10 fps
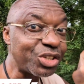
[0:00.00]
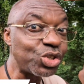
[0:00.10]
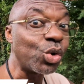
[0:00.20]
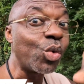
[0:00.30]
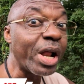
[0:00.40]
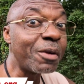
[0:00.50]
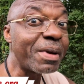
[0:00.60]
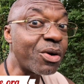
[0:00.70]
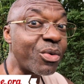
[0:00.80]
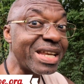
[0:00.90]
you will
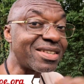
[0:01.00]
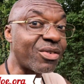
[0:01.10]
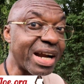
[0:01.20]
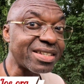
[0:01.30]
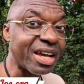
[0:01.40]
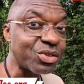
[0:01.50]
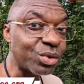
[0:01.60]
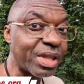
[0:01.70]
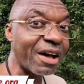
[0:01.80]
be redirected to